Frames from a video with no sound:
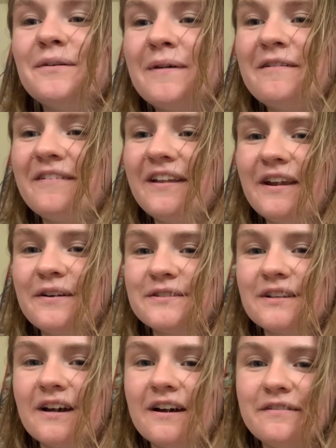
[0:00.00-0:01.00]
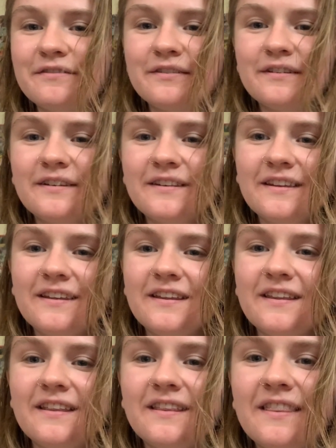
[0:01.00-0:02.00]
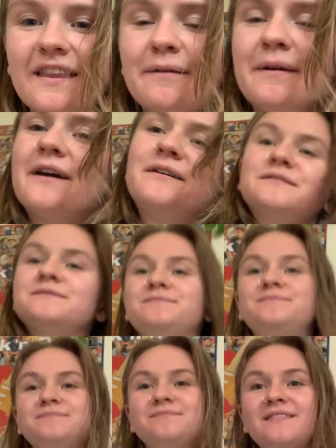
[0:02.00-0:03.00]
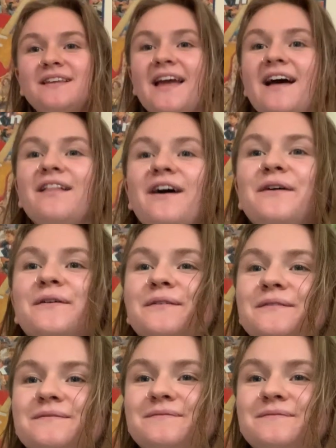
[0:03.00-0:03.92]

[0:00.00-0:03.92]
my videos off. There we go. Hello. Hello.